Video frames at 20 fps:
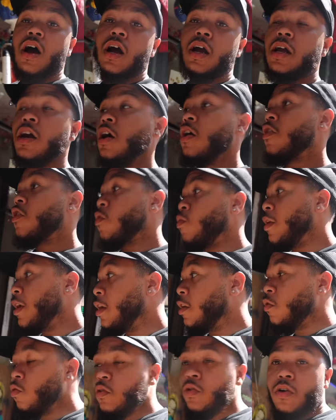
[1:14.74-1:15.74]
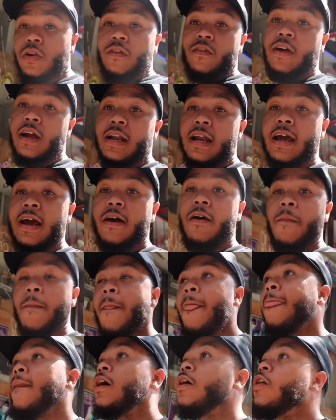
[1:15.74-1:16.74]
right, y'all, so we in New York right now.
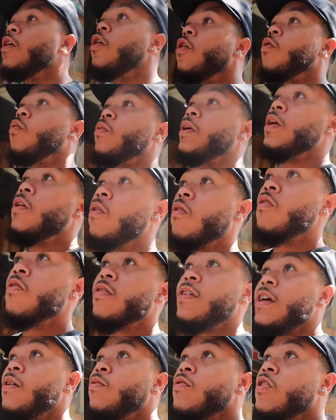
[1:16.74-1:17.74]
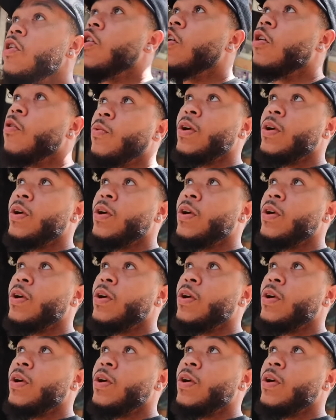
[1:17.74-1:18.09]
We gonna see what's good